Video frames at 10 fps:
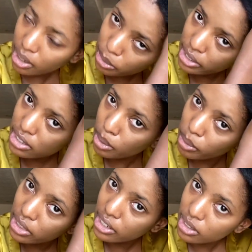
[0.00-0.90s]
I read somewhere
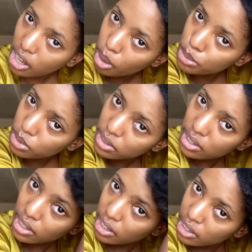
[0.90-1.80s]
that it helps with
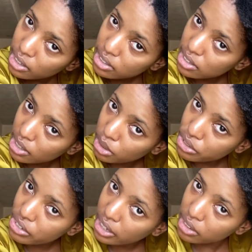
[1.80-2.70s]
single
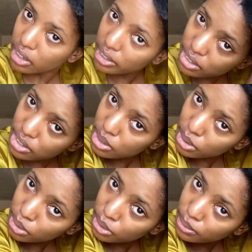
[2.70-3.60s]
strand knots,
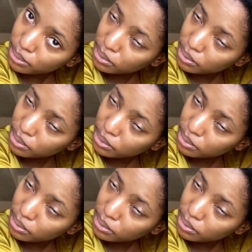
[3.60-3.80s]
so